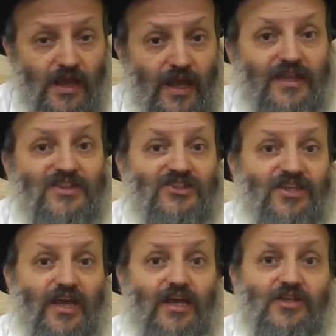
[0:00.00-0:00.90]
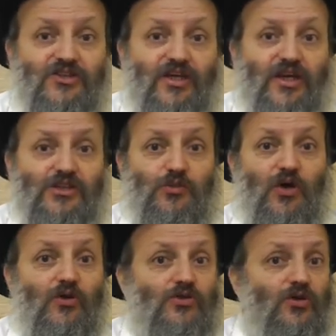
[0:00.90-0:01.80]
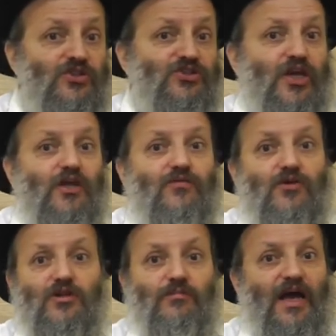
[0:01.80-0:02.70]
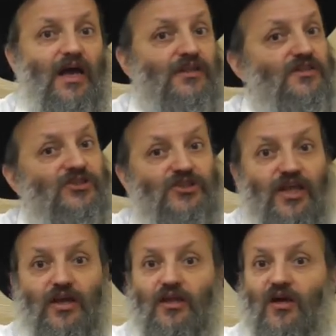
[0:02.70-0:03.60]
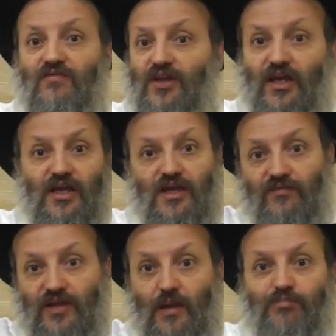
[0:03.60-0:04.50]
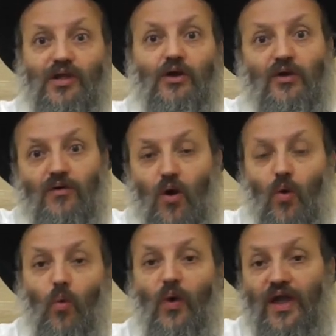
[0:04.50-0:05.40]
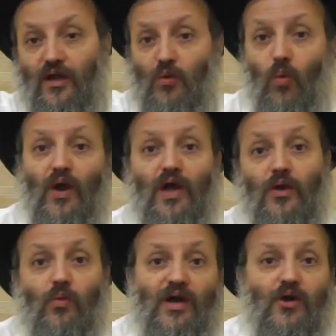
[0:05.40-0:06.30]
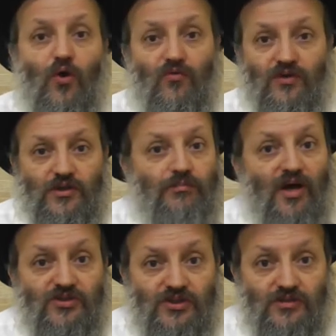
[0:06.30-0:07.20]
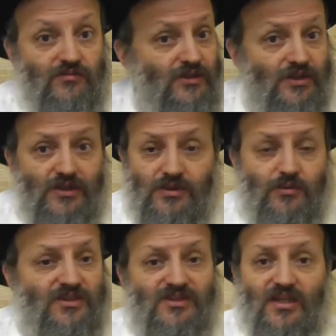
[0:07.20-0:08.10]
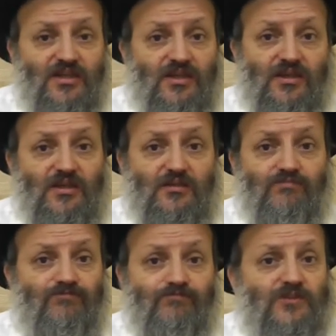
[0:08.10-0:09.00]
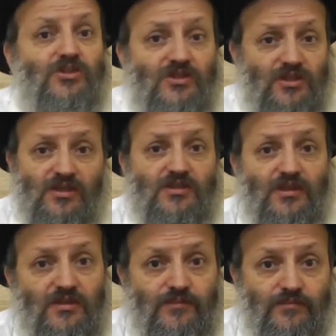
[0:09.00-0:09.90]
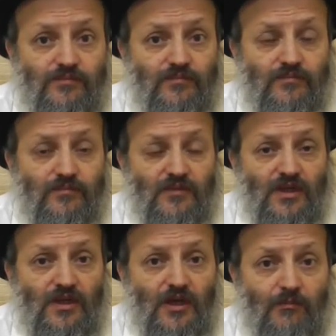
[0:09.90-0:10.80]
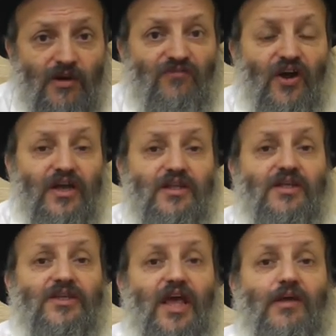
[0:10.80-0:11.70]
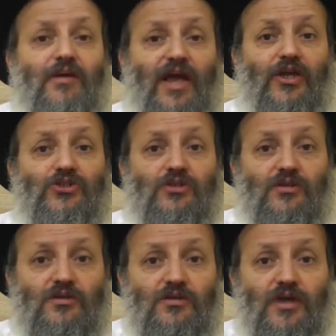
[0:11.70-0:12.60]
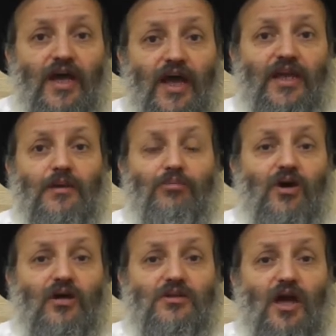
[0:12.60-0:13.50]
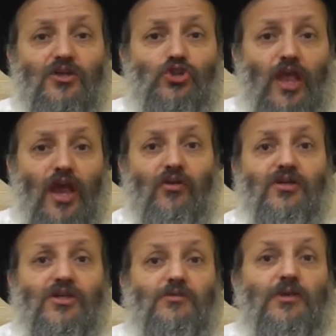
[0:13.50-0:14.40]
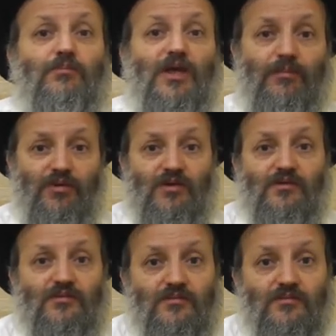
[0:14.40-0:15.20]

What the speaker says: And the scale is there, as we all know, the scale of good and bad, and the scale of negative kept on weighing way over the positive. There was nothing good that he did. But finally it came an angel, and he brought a chariot with people,